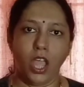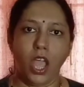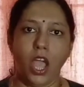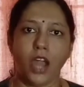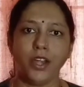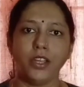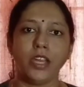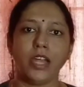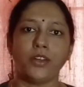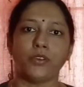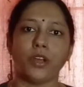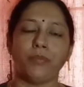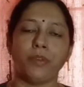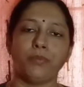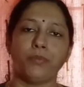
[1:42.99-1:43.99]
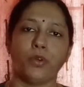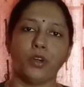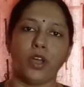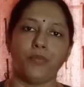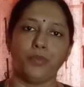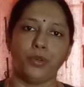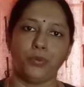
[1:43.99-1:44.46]
Under heterotrophic mode
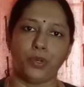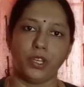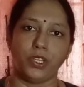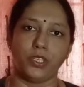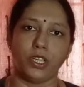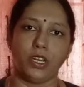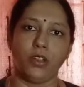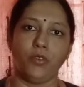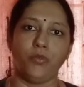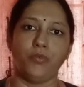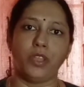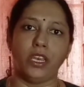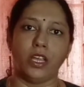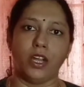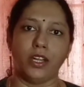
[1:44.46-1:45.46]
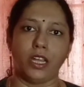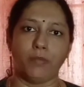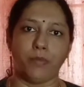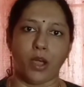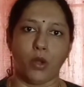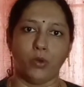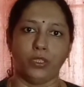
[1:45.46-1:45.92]
of nutrition, we learnt
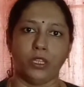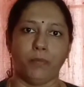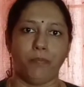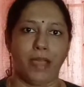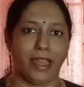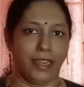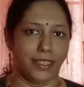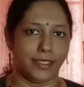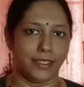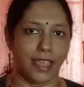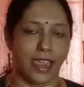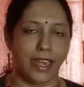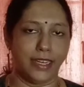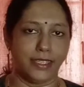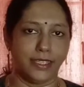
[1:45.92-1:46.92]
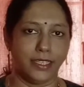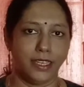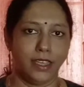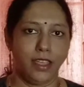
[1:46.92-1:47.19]
about the parasites,